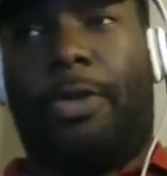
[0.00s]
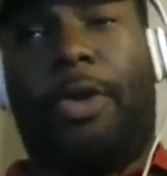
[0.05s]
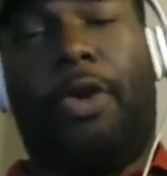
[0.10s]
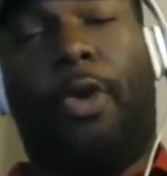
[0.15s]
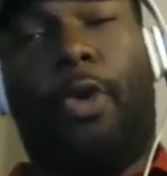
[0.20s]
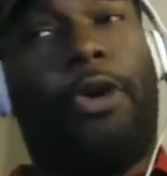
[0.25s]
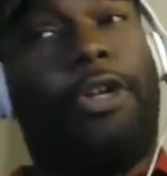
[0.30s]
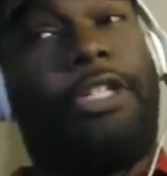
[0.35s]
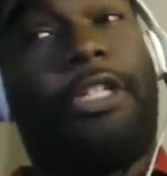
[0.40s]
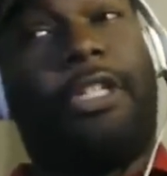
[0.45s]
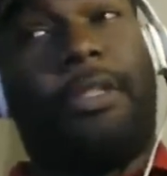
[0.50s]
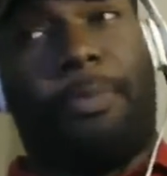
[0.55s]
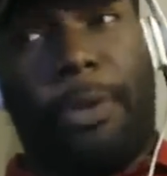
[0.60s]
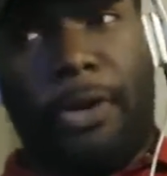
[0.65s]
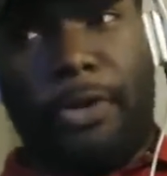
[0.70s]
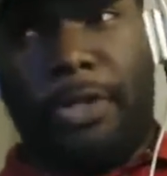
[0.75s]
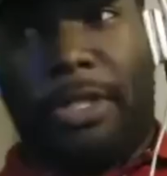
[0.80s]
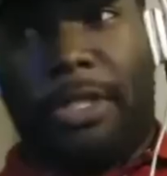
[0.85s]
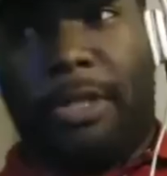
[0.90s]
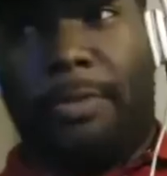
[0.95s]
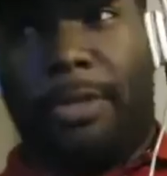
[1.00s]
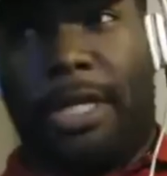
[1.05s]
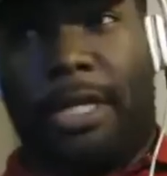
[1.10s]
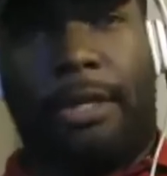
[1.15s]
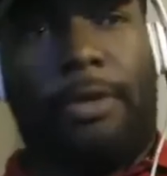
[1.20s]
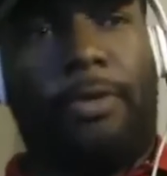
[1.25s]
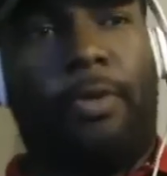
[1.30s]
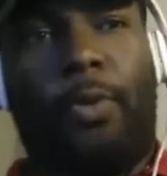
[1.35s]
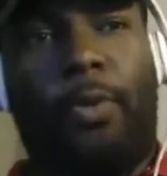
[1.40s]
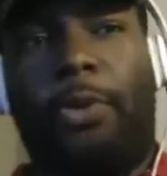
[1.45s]
Or it's supposed to
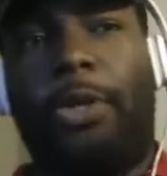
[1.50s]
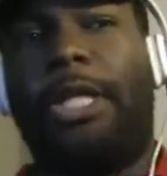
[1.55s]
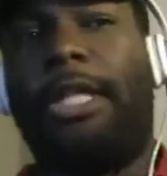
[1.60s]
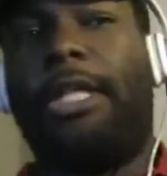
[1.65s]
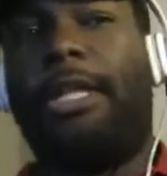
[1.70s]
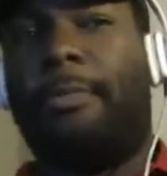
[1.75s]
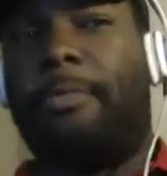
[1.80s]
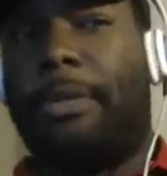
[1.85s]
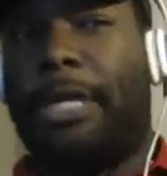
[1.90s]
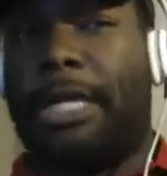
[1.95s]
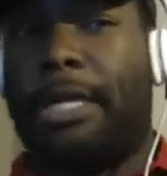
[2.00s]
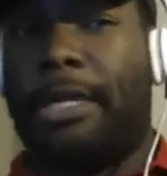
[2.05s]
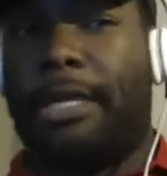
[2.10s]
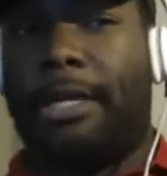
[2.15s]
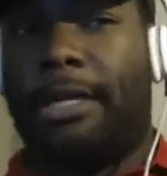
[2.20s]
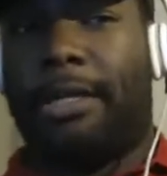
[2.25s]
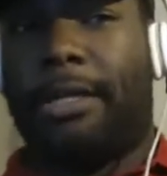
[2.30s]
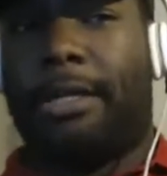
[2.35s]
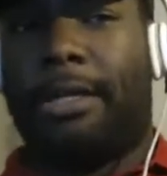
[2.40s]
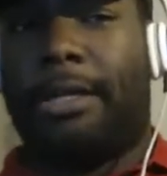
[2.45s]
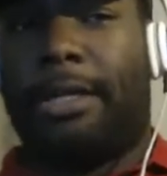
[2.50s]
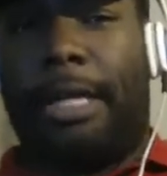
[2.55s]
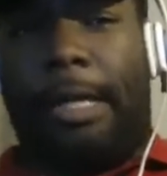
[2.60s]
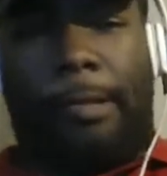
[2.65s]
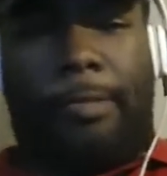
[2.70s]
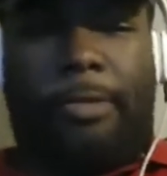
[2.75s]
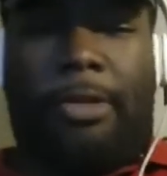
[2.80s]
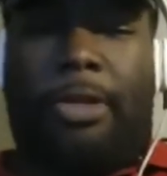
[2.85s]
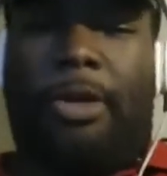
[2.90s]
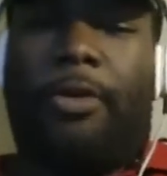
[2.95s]
be. Will it be?
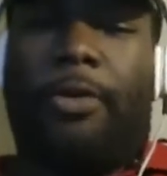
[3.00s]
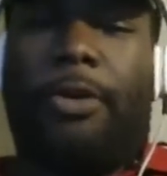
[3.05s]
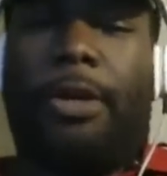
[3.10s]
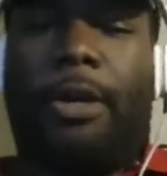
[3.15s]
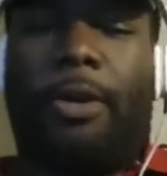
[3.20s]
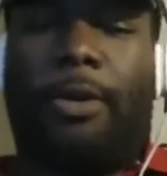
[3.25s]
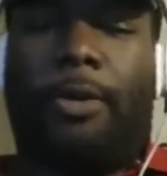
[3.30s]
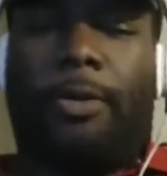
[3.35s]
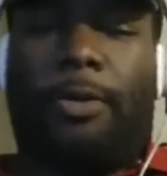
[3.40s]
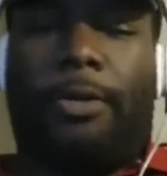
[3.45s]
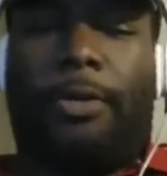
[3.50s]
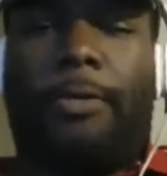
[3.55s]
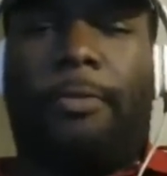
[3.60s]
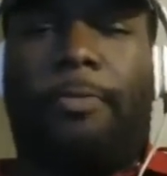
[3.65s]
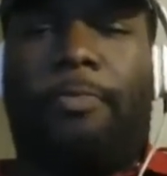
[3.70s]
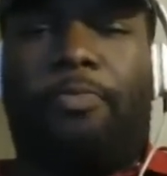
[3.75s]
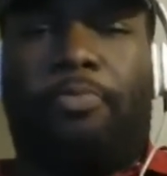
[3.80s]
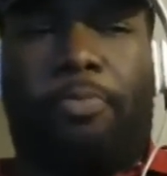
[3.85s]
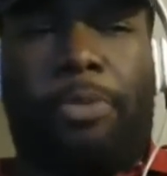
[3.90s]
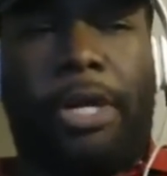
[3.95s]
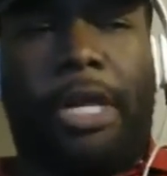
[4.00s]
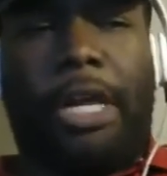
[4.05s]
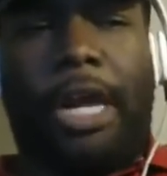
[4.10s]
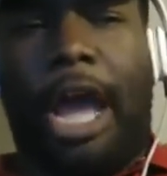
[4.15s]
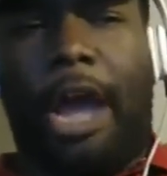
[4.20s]
Don't know. But